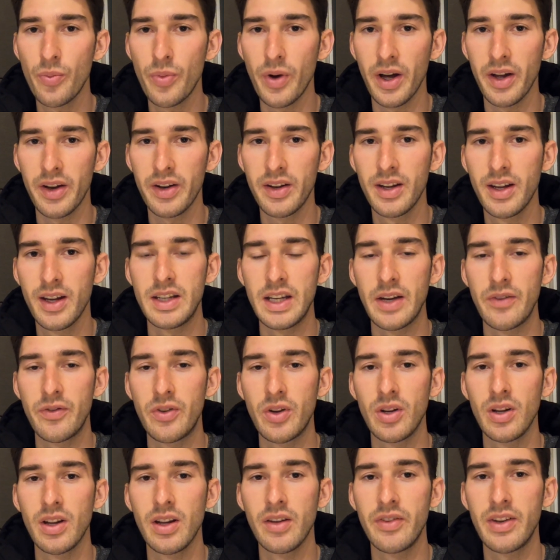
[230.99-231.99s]
But yeah, if
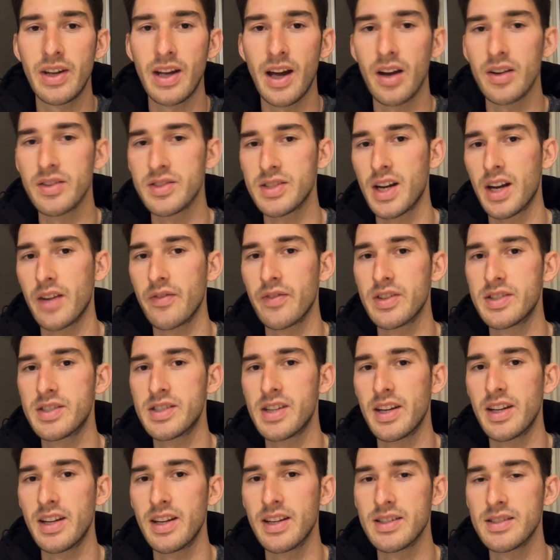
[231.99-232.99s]
you're living outside of the
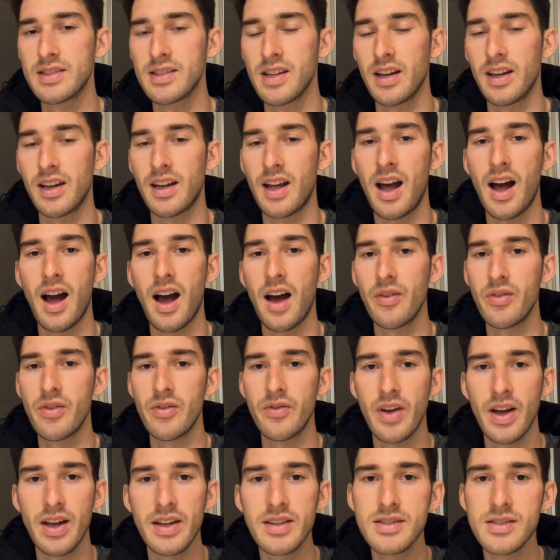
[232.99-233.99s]
city, it's like half of
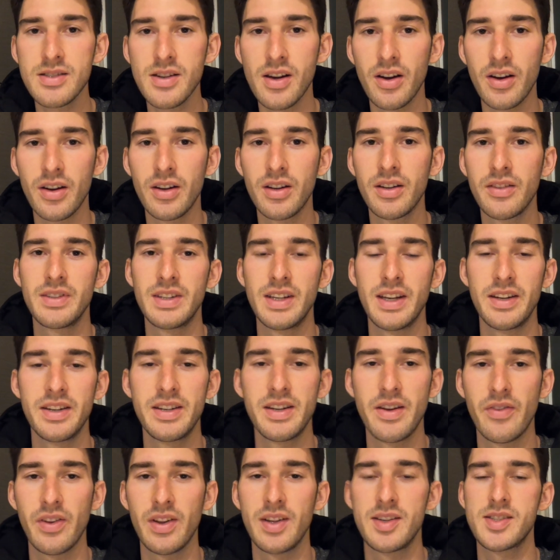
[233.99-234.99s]
that, so yeah,
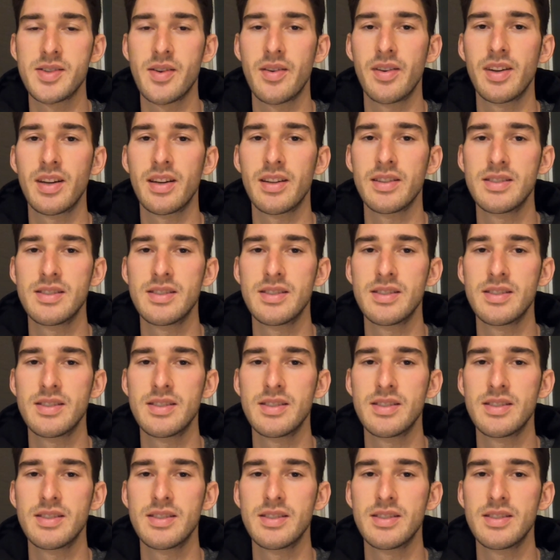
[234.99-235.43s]
definitely something to